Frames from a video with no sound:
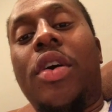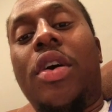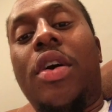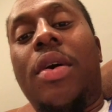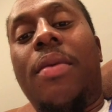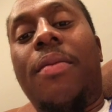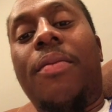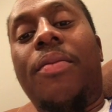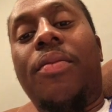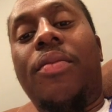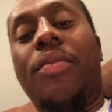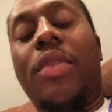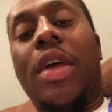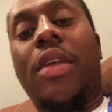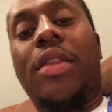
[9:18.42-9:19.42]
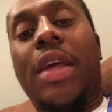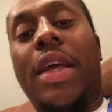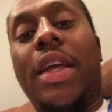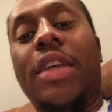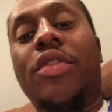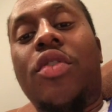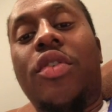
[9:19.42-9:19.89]
um, that, that
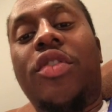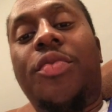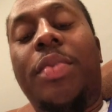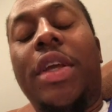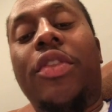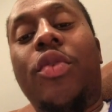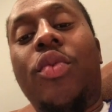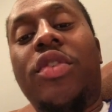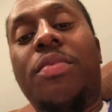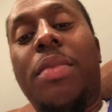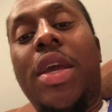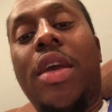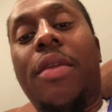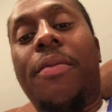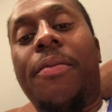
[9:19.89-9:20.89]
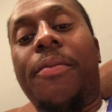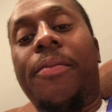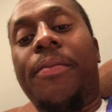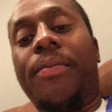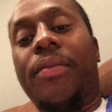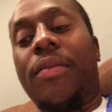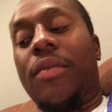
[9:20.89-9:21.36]
he's going to speak through his men,
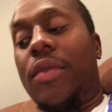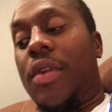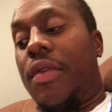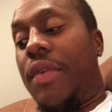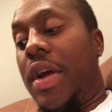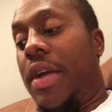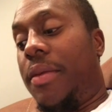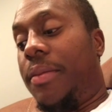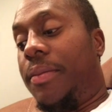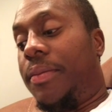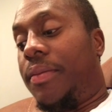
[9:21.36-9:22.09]
right?